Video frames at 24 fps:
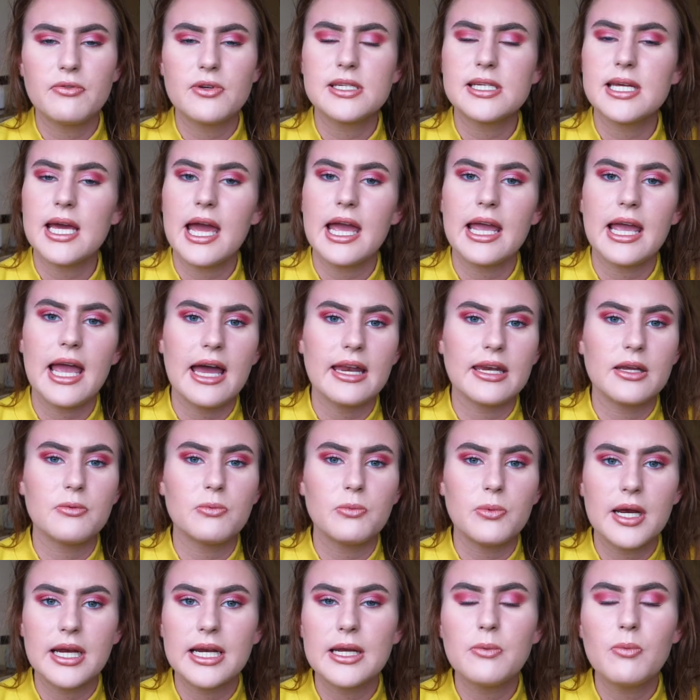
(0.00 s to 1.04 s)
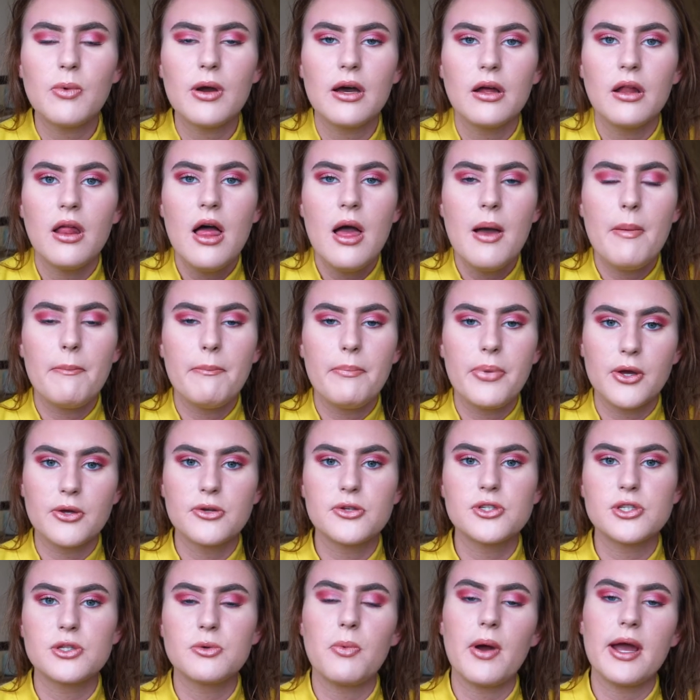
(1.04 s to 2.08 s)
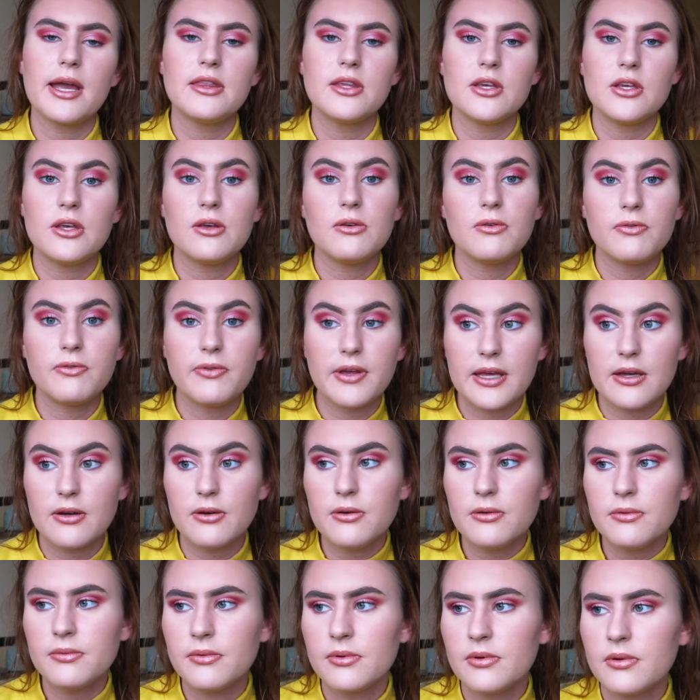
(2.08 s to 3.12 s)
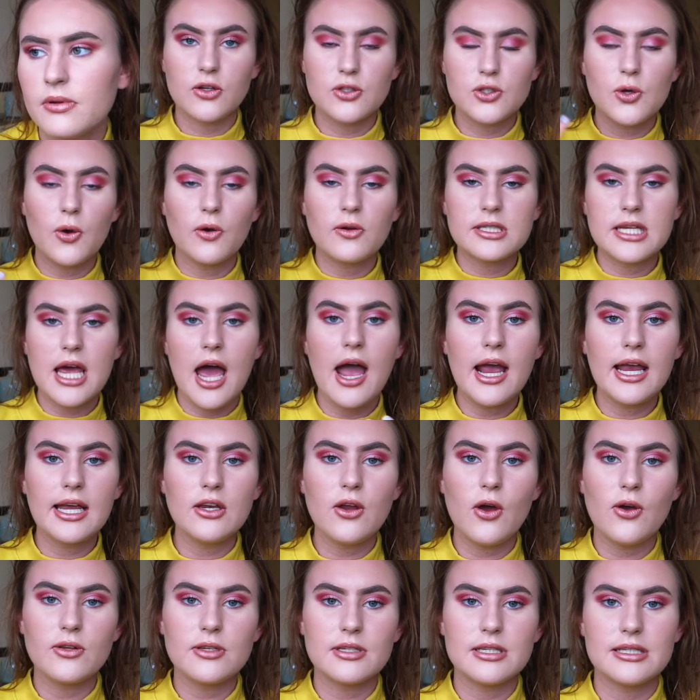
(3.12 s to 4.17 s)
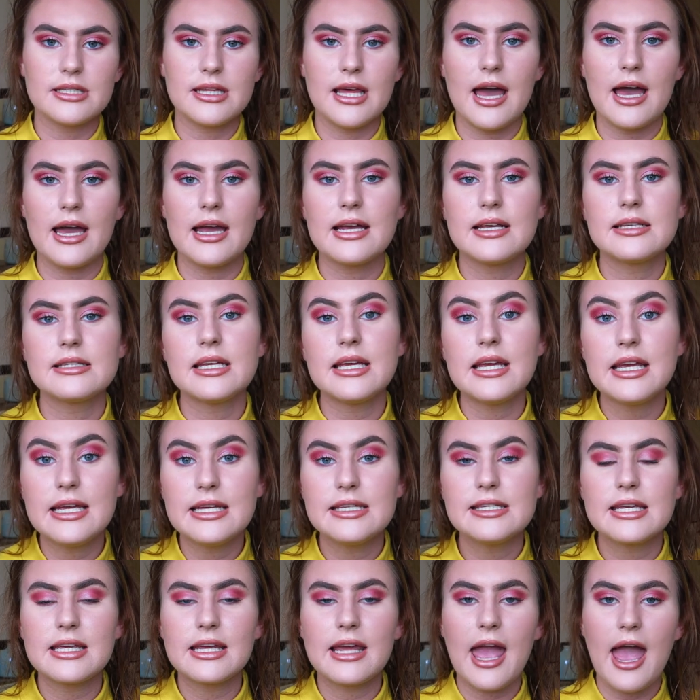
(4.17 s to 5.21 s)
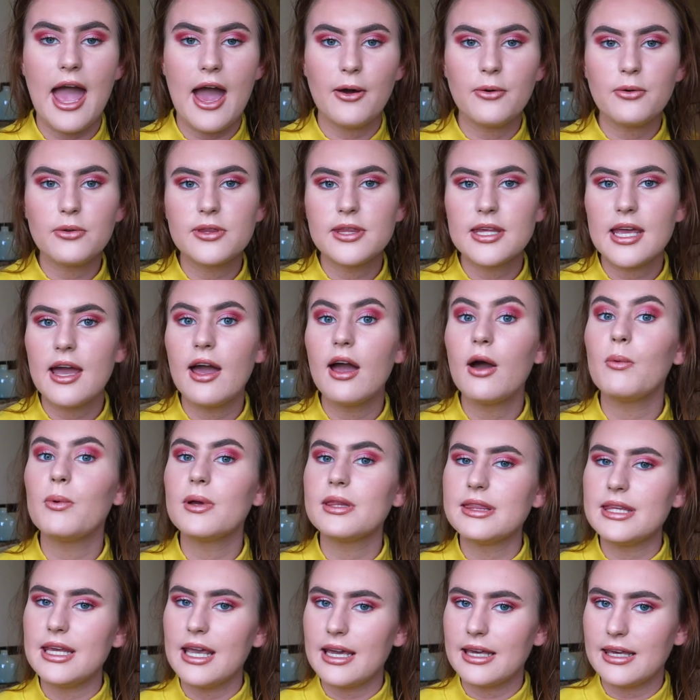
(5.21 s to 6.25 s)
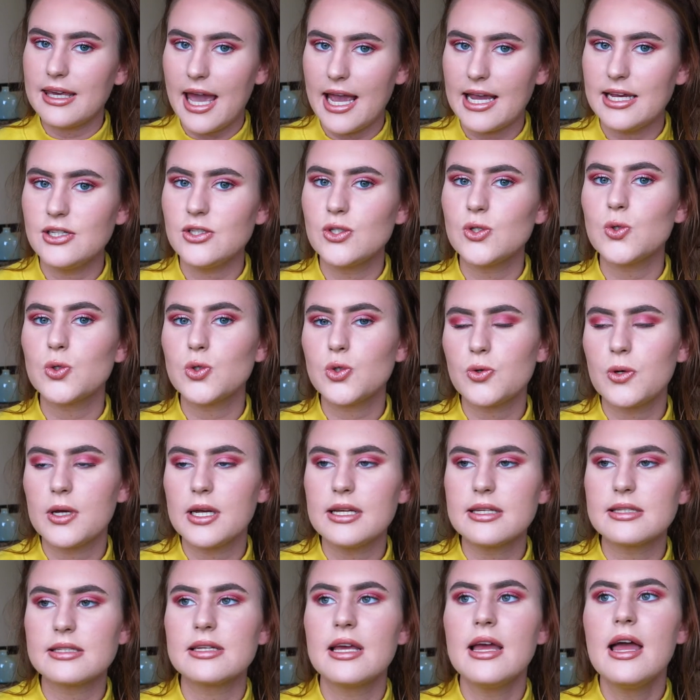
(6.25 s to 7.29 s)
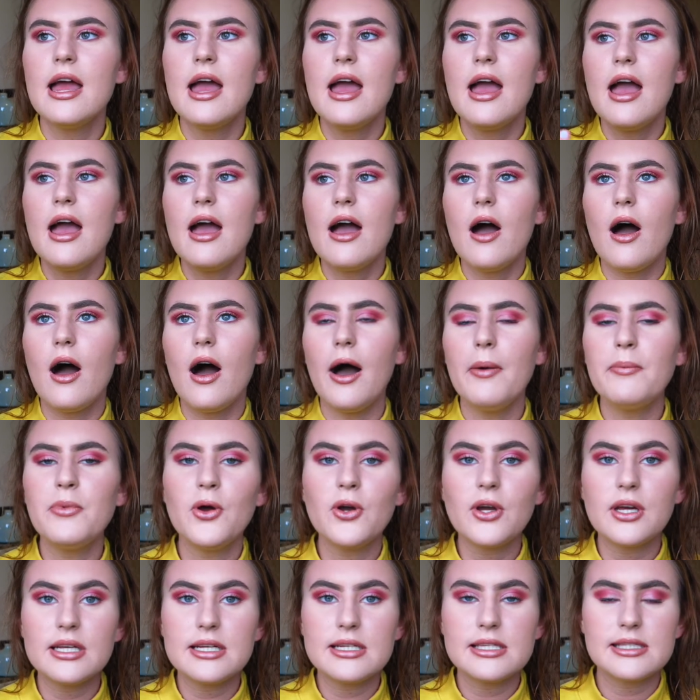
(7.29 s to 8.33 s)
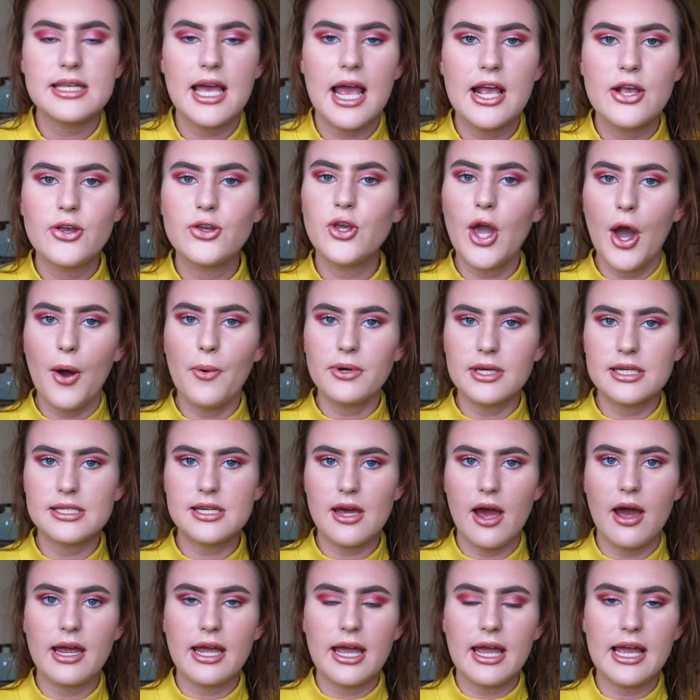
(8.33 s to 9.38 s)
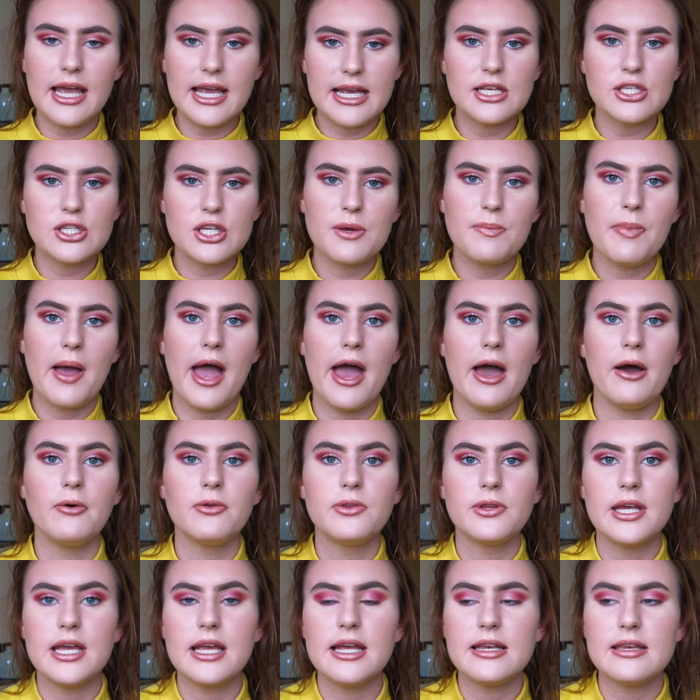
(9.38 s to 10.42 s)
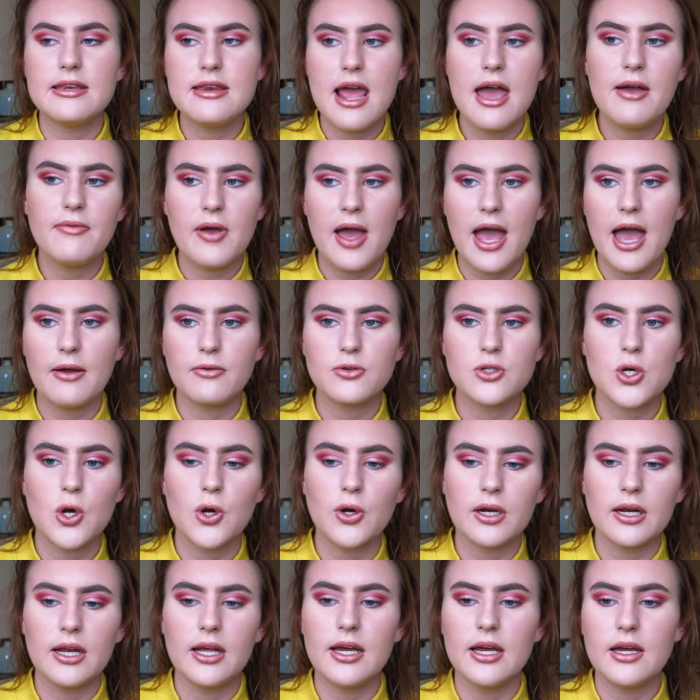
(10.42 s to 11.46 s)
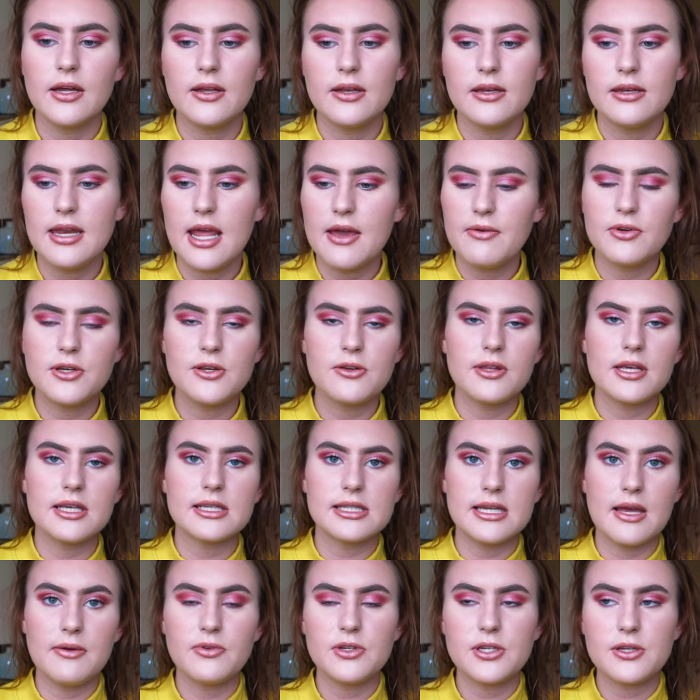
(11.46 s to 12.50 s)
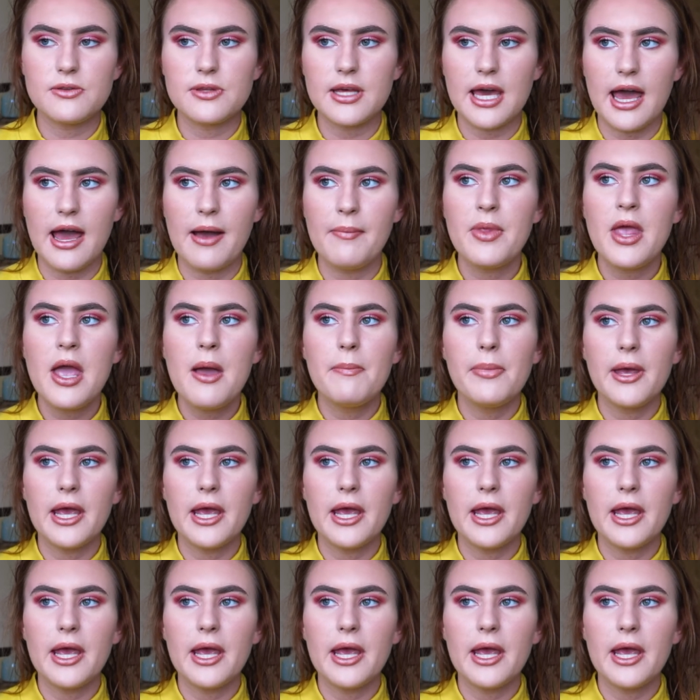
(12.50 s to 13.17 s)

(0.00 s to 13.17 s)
every day and it really will boost the way that you feel sort of tying onto that is eating healthier with the occasional treats I'm not gonna say go on a diet, eat super healthy, never have chocolate, never do this, never do that.